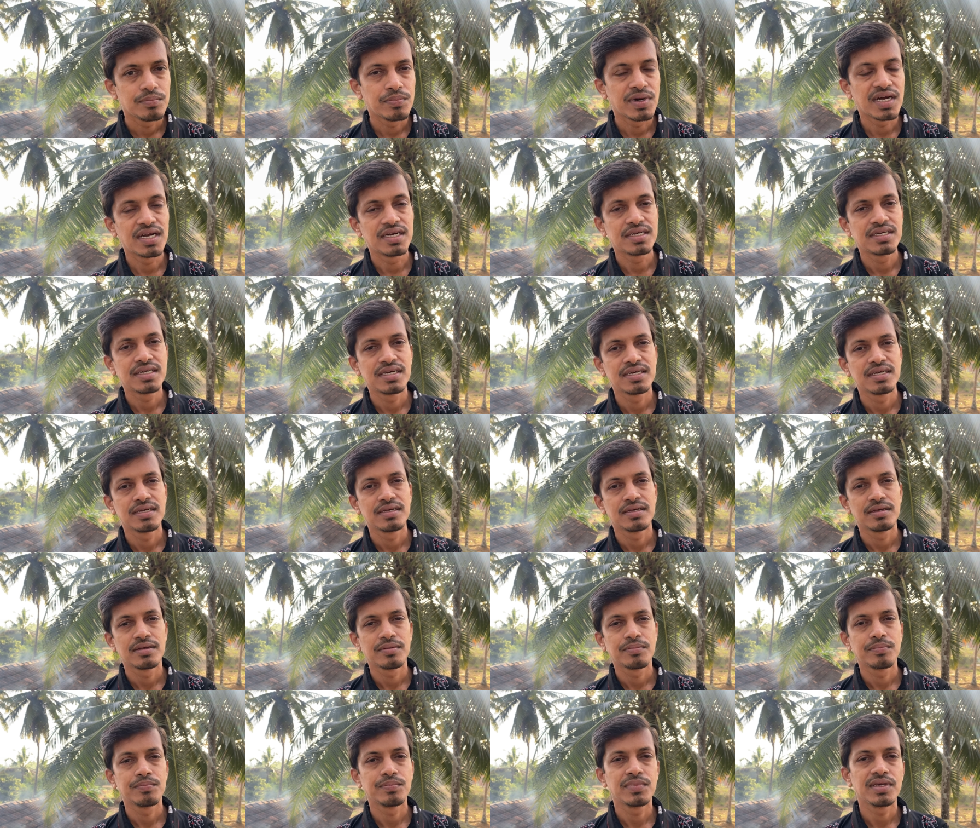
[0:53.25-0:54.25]
but
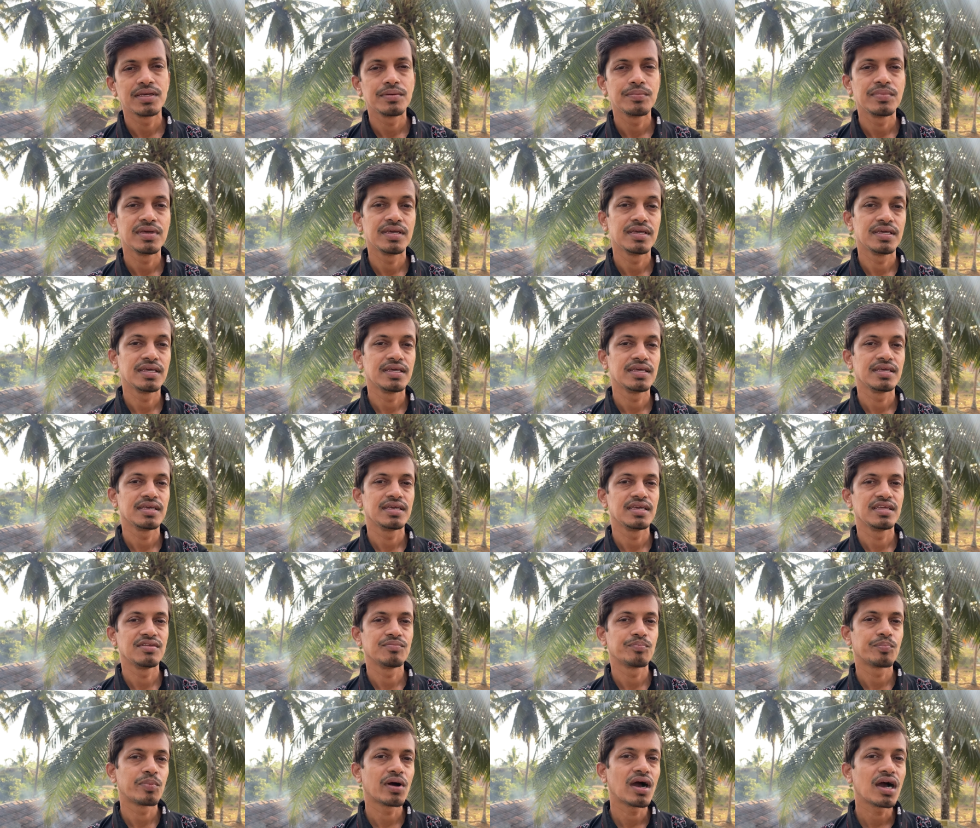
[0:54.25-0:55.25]
maybe
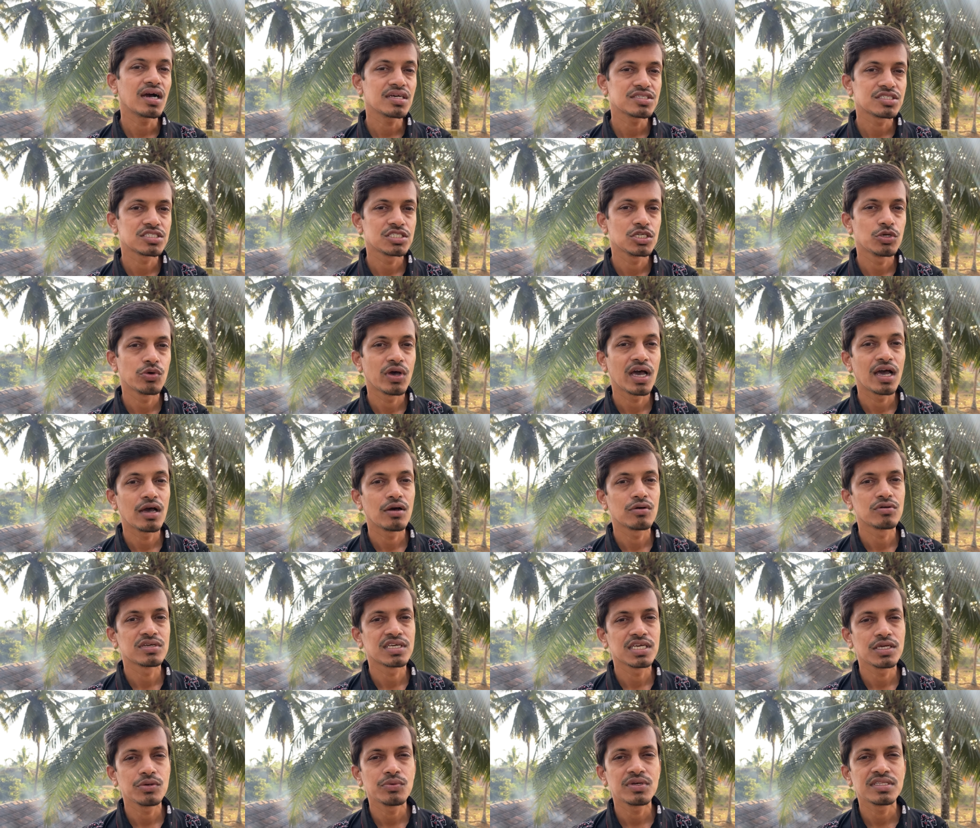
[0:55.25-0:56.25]
in past you
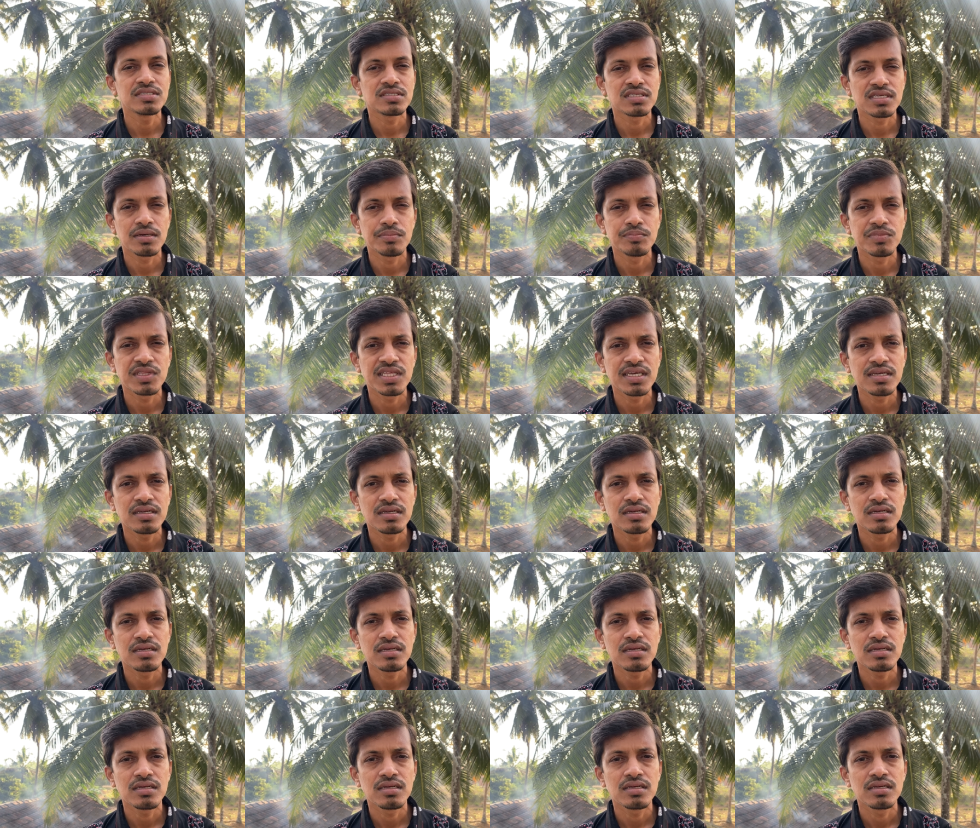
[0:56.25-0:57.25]
have given
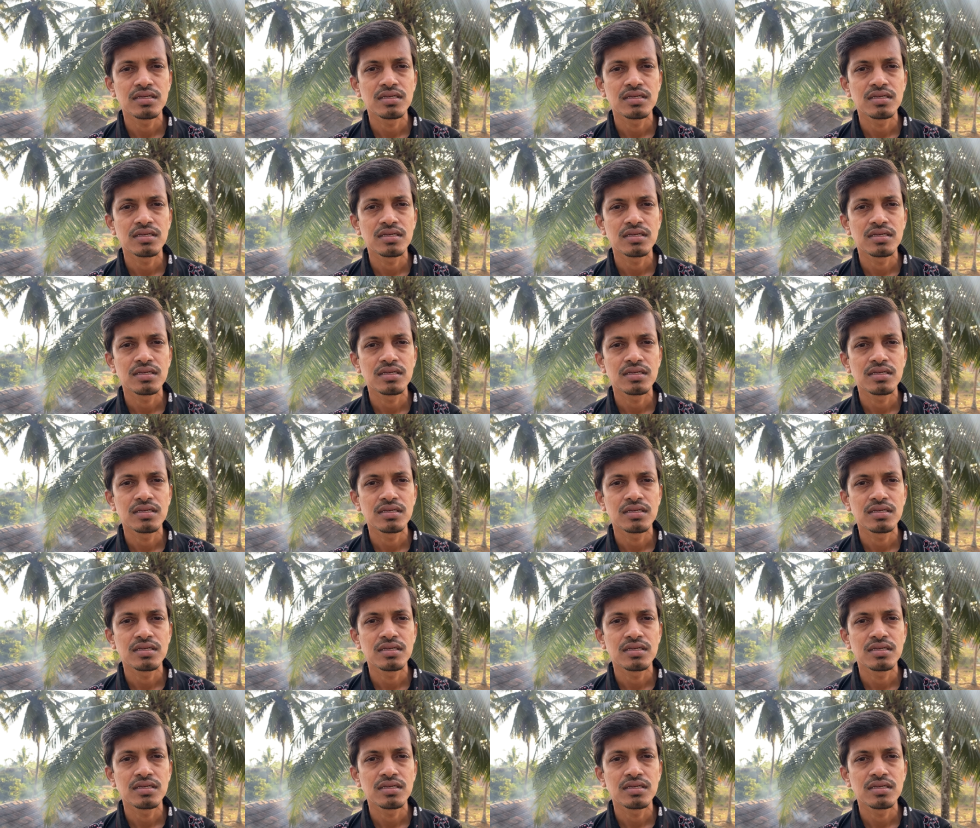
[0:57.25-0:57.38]
something